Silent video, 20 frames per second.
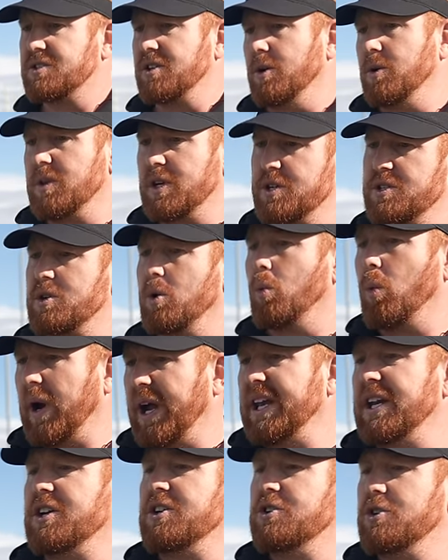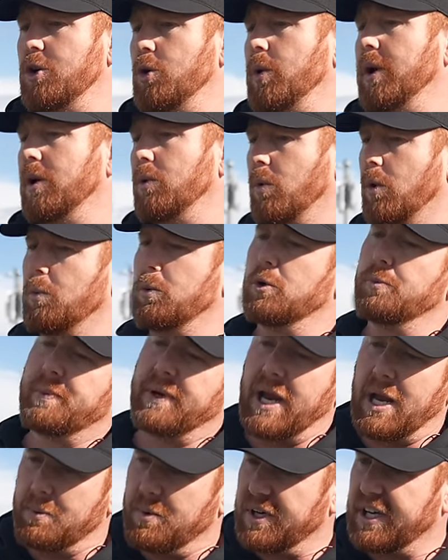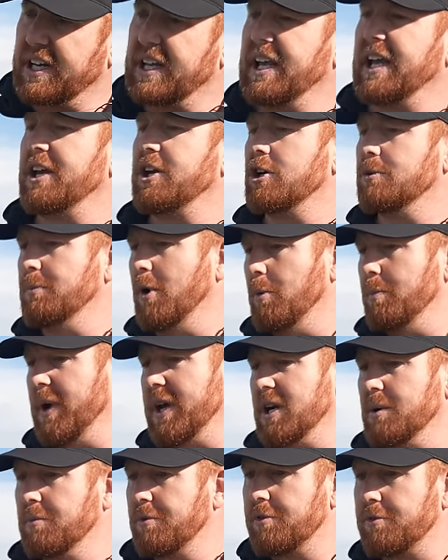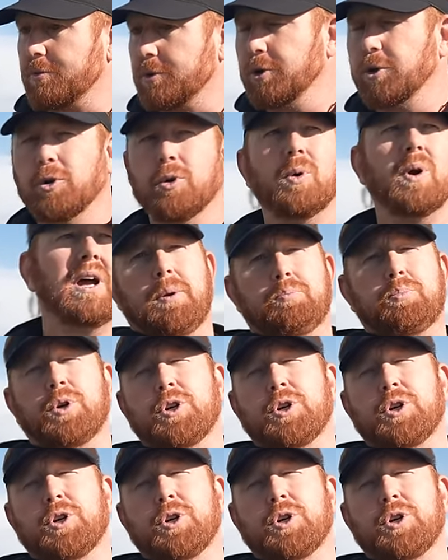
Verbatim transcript: So there's a way to do it where we'll be able to get your momentum through and